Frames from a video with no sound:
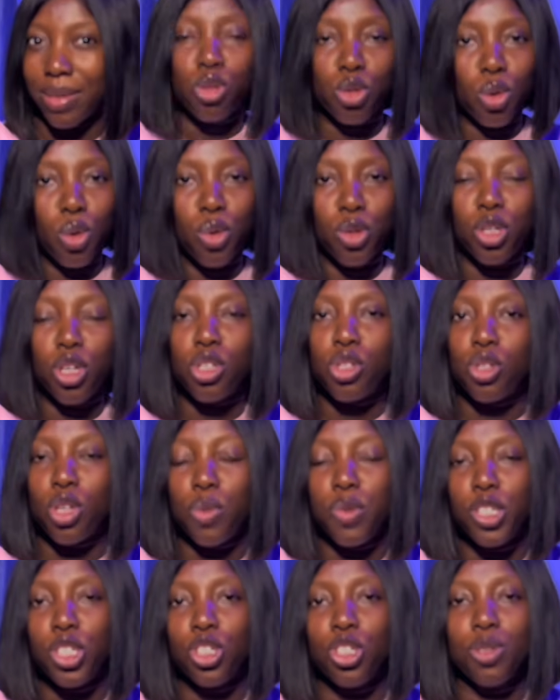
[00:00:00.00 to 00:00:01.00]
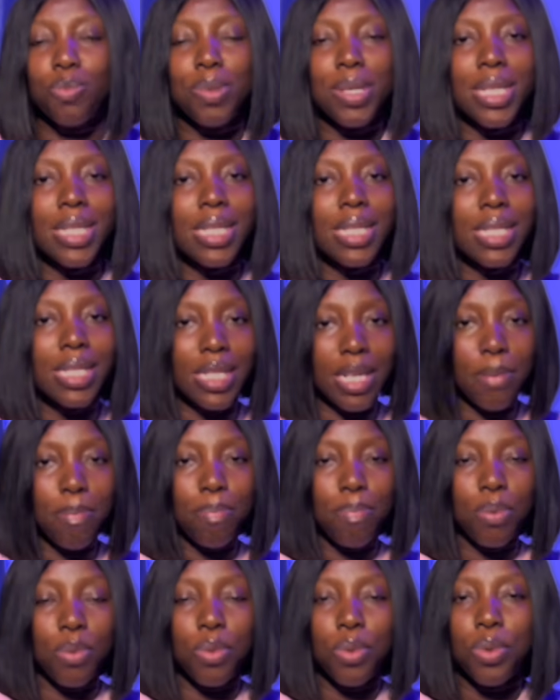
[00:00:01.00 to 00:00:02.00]
So your story should be
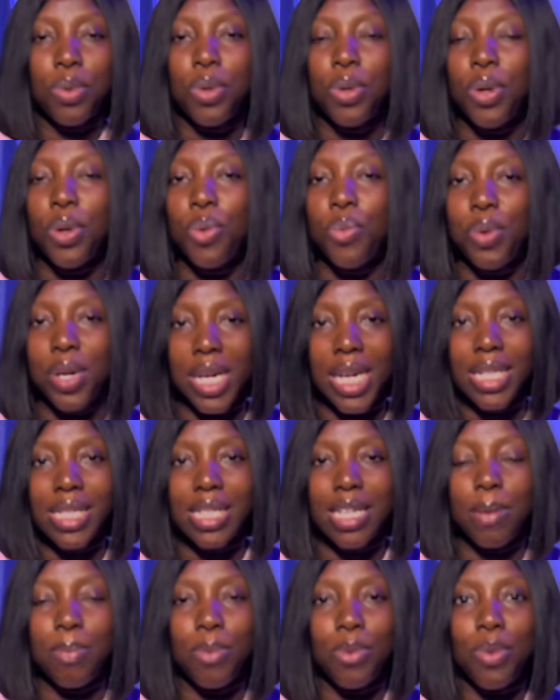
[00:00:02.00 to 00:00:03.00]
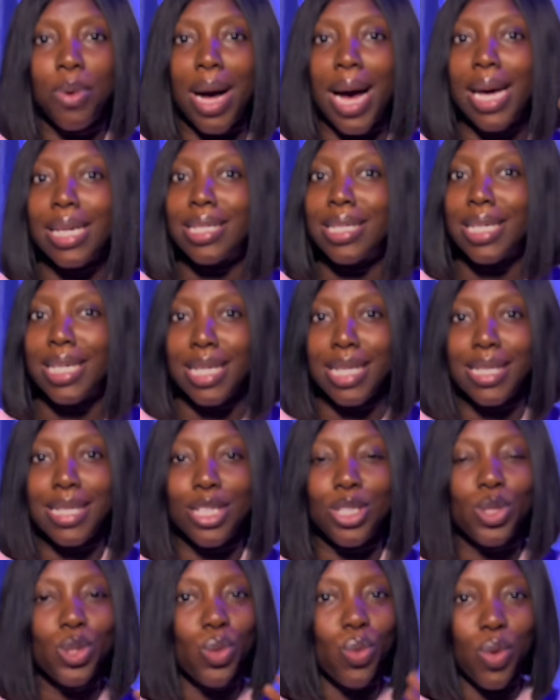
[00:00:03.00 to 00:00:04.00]
simple, relatable, and
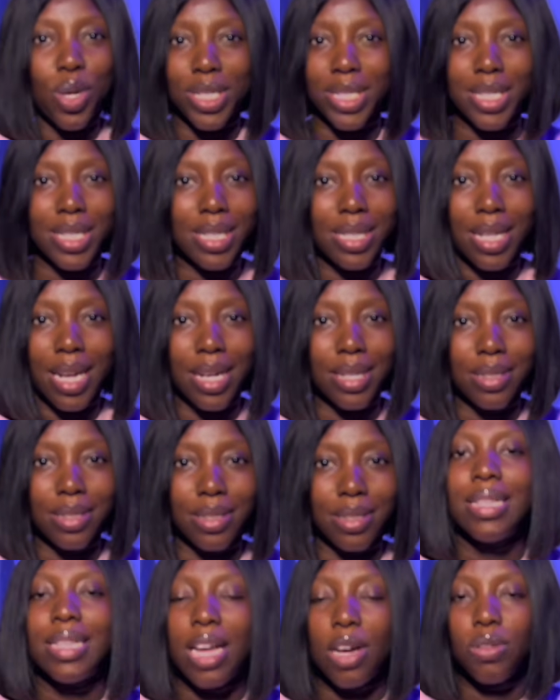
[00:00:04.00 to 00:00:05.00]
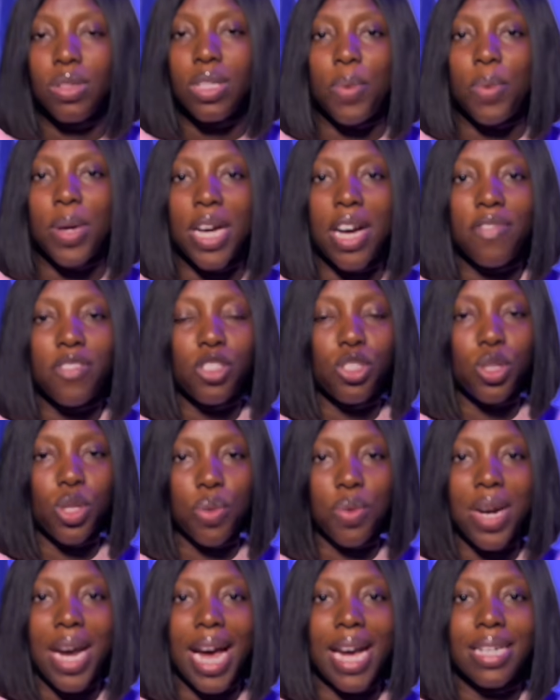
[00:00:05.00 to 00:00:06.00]
easy to understand. Now have a
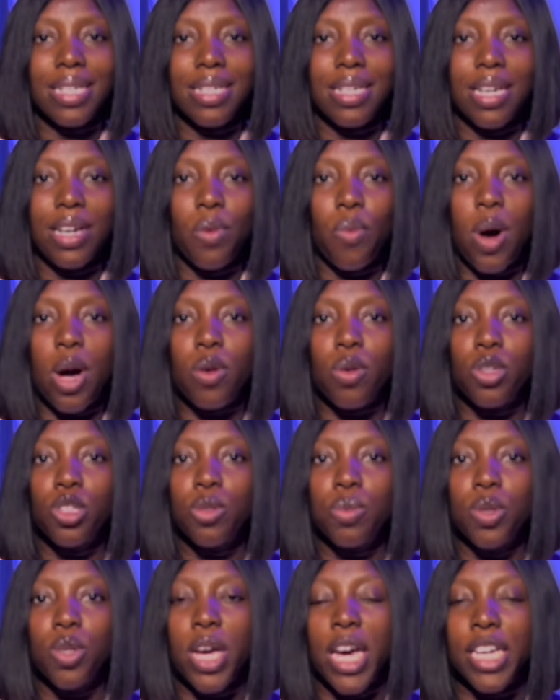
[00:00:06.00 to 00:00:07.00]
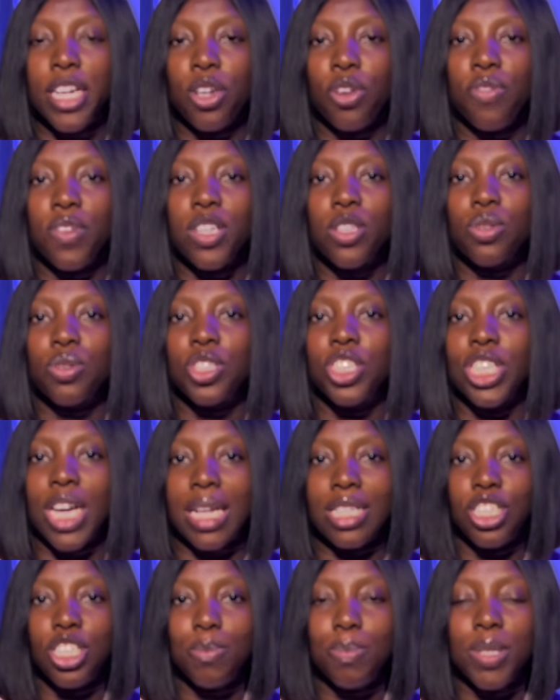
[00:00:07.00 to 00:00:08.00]
story idea, we're going to be heading over to
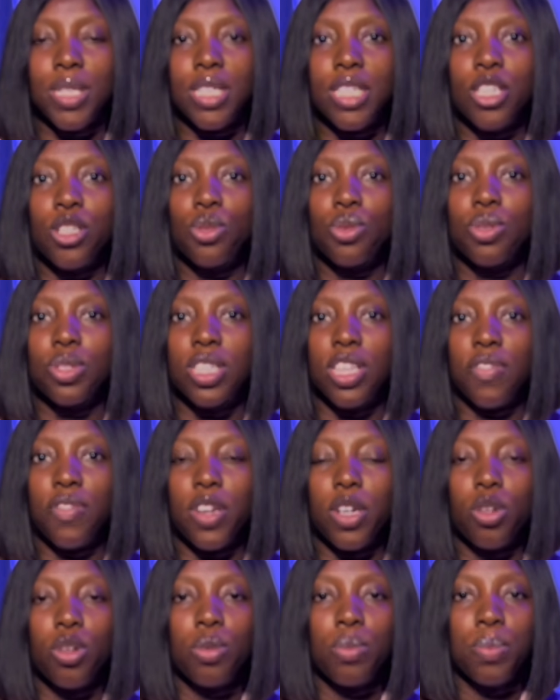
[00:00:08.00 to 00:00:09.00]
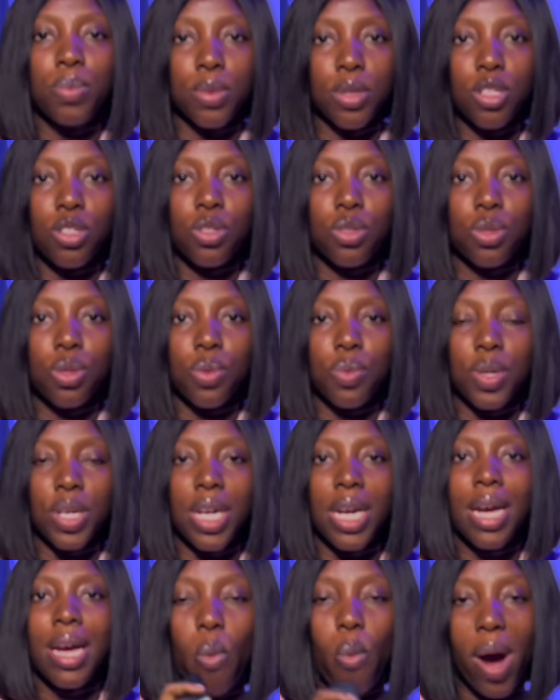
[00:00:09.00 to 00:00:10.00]
ChatGPT to develop the
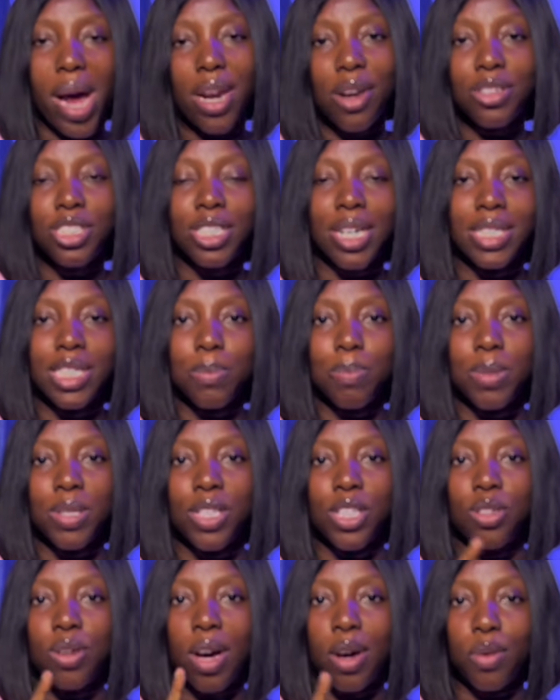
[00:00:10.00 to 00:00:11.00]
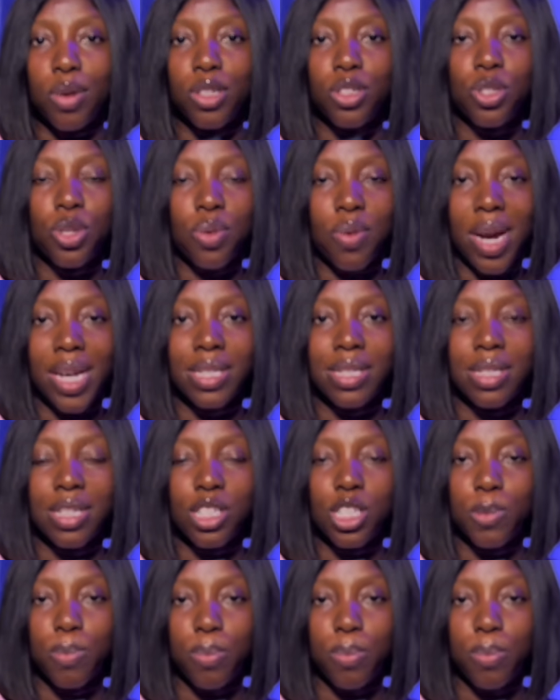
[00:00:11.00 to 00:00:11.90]
story. While on ChatGPT, you are going to write this